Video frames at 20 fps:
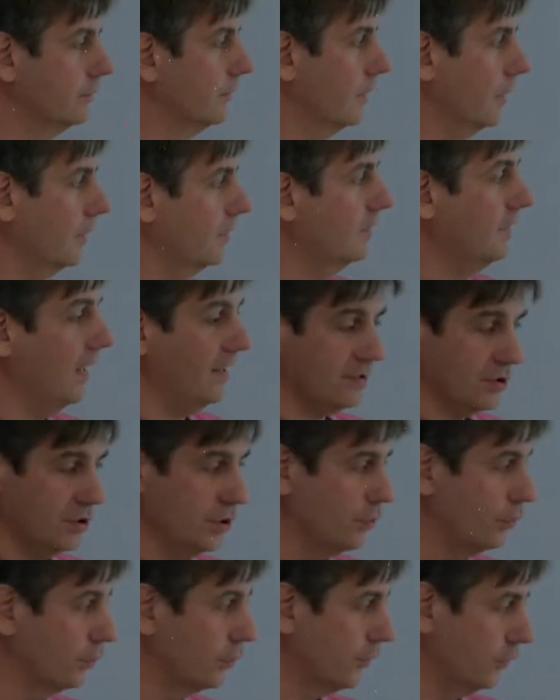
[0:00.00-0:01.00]
it actually
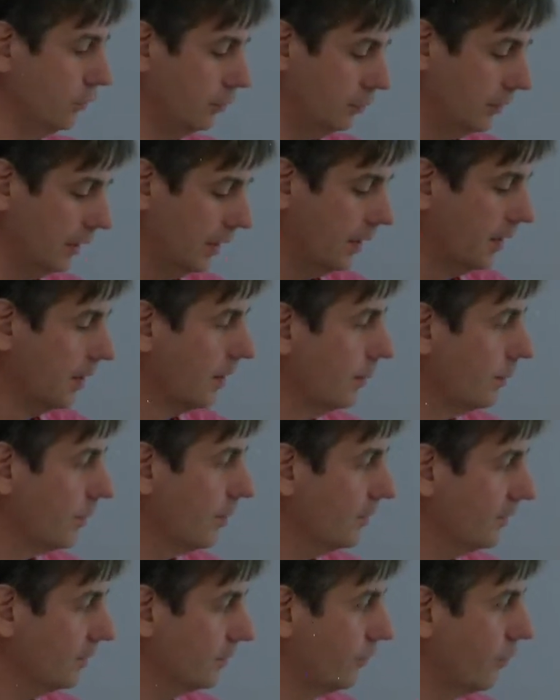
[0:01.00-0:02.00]
useful?
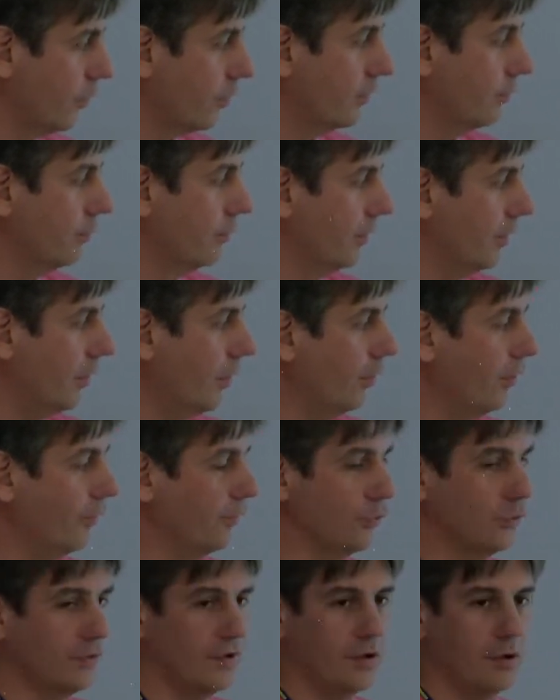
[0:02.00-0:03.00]
Because for all of
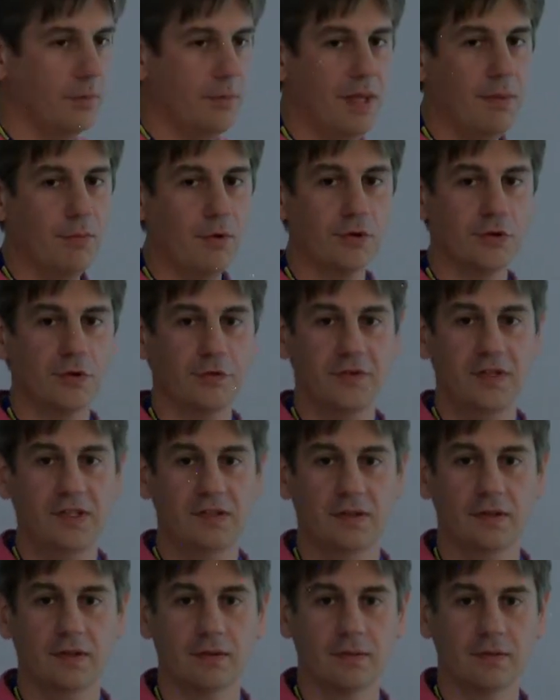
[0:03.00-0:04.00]
you that are members of
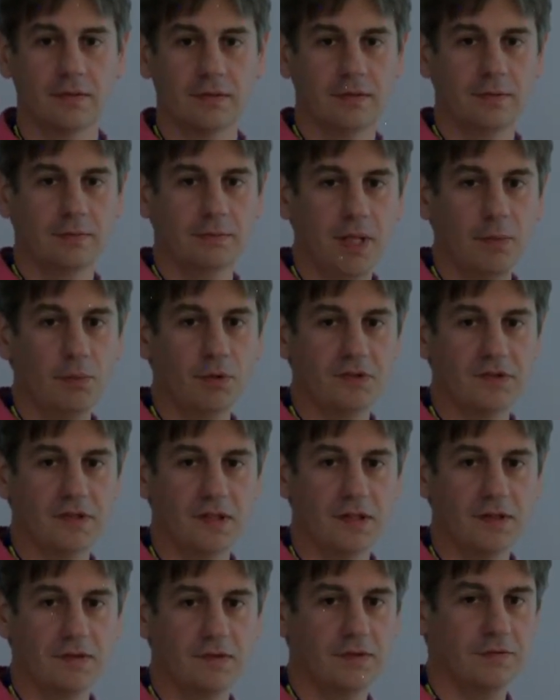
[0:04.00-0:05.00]
ESA member
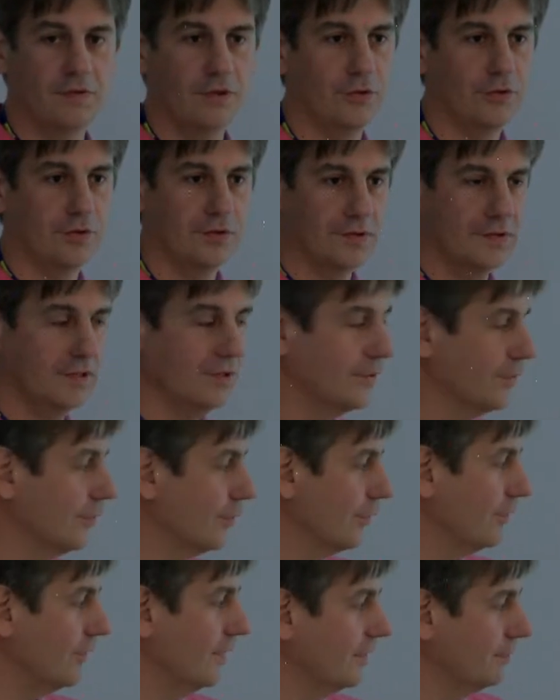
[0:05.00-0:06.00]
states, if you are citizens
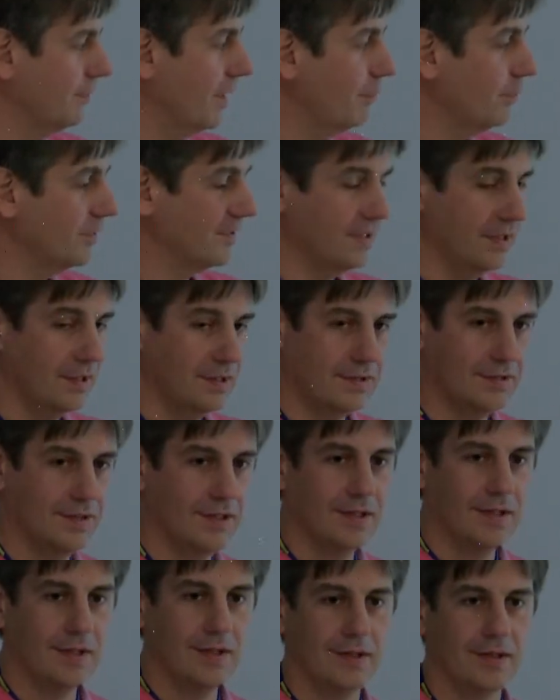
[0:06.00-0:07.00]
of these member states,
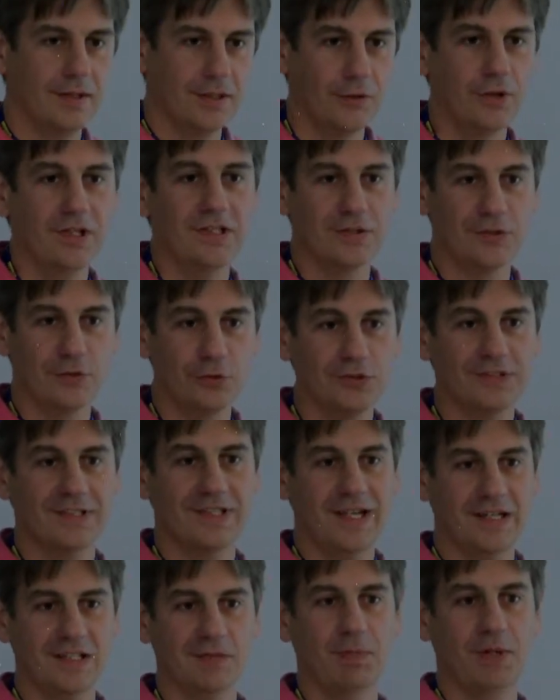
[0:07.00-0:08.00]
it's your
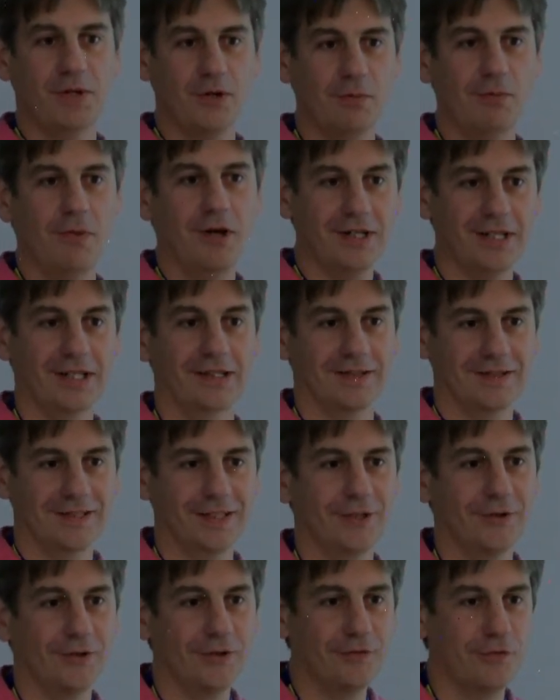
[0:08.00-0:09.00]
taxpayer money.
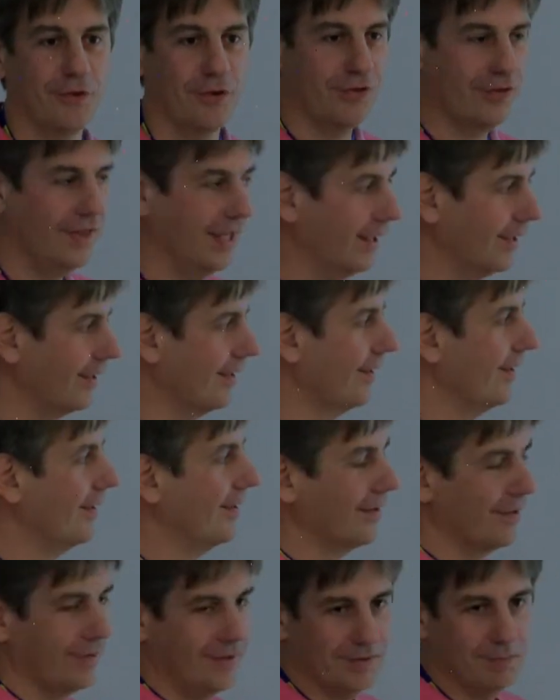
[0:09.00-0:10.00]
If you think
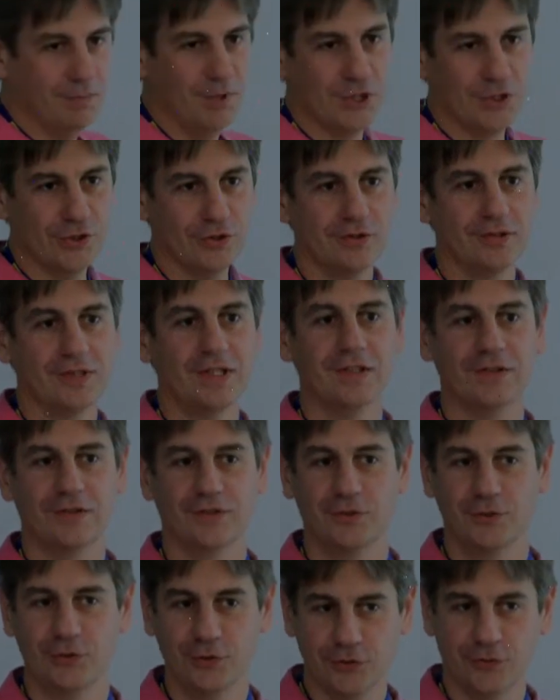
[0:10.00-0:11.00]
this mission
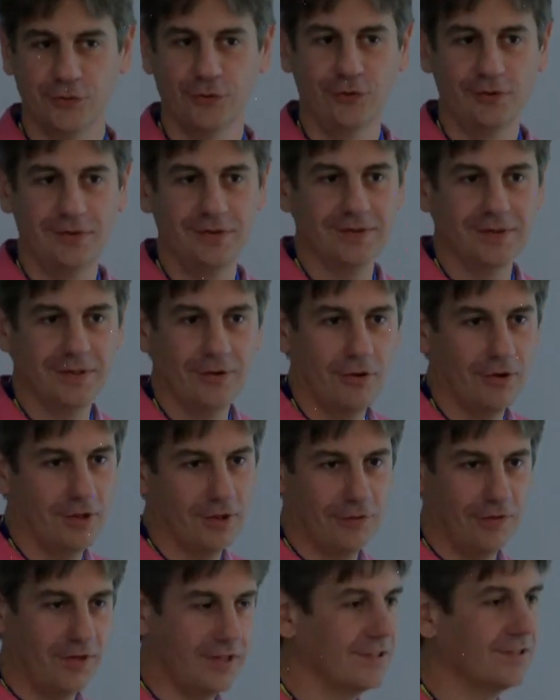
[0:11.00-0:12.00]
is useful, or if
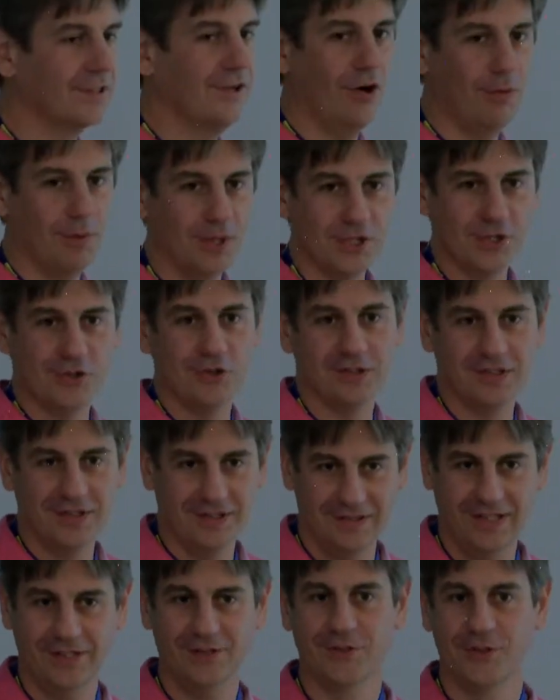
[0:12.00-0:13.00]
you think it's garbage, just
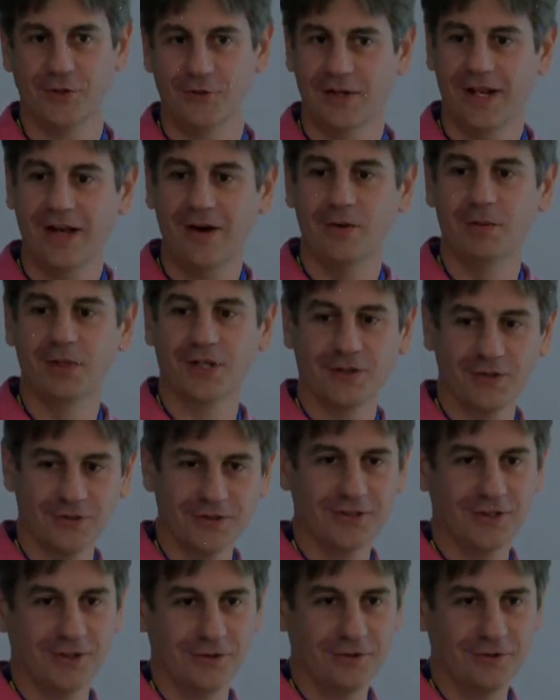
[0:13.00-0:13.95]
let us know now, because